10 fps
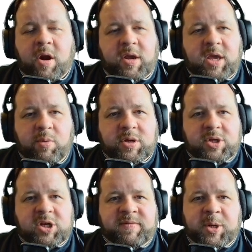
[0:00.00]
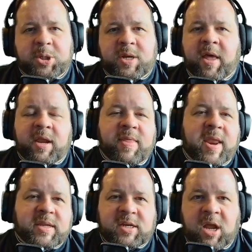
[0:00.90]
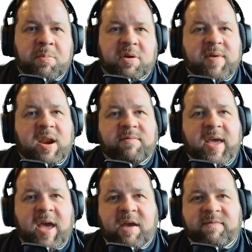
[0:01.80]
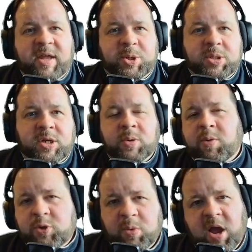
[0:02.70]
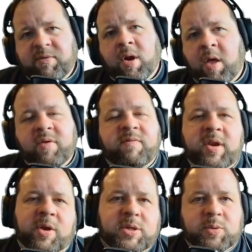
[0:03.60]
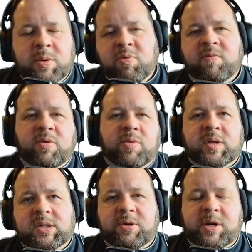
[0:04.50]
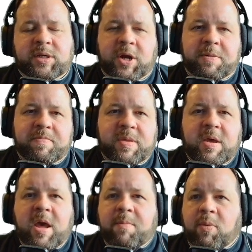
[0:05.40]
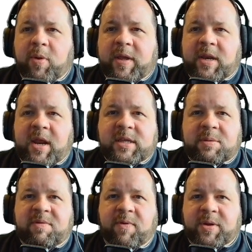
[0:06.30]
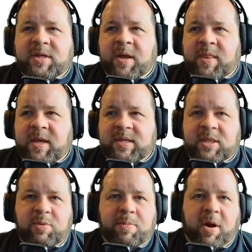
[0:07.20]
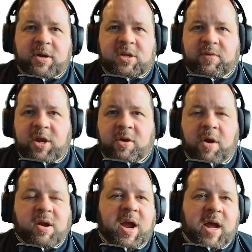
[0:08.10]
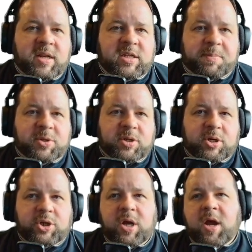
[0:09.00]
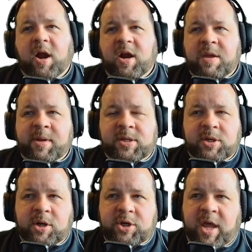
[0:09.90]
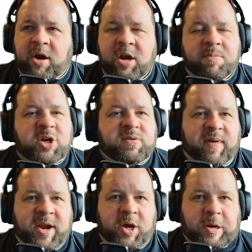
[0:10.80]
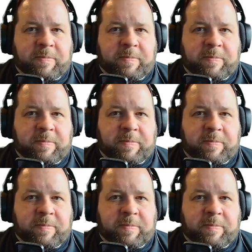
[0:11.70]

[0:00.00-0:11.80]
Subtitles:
our keyword search functionality, and that has a number of kind of AI features into it, which we'll cover on other videos as we move through this series here. But really, today is going to be focusing on these three parts over here: our concept search, our image search, and our image finder.